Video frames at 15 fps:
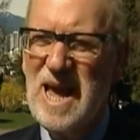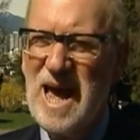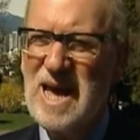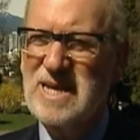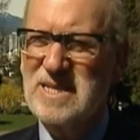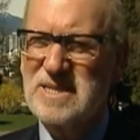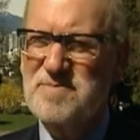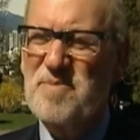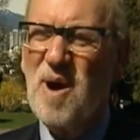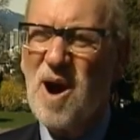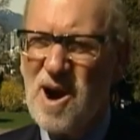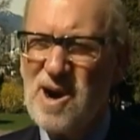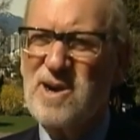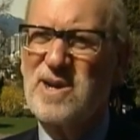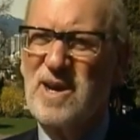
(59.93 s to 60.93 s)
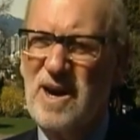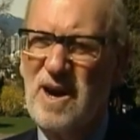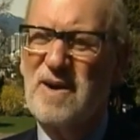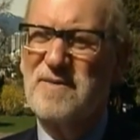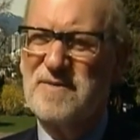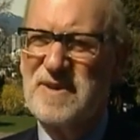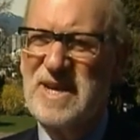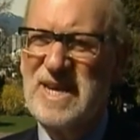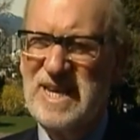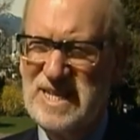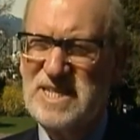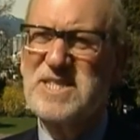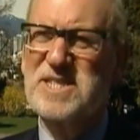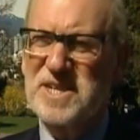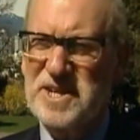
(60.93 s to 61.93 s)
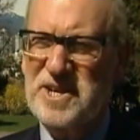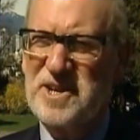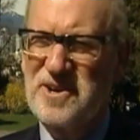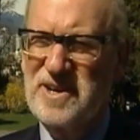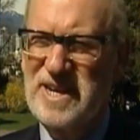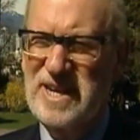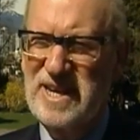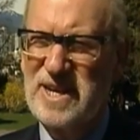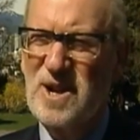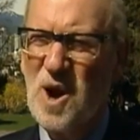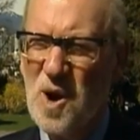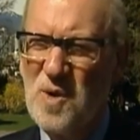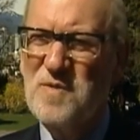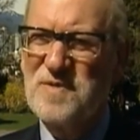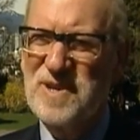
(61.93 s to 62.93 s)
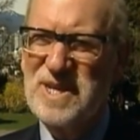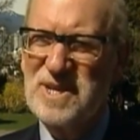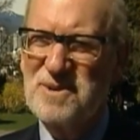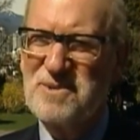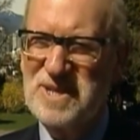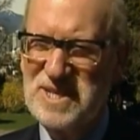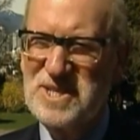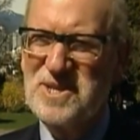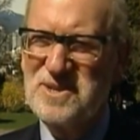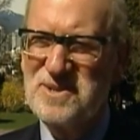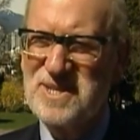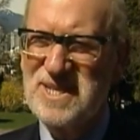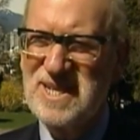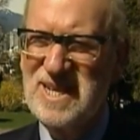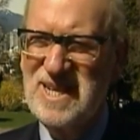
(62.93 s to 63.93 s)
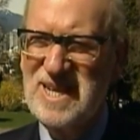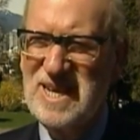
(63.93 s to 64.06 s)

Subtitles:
as part of its security and hopefully to reduce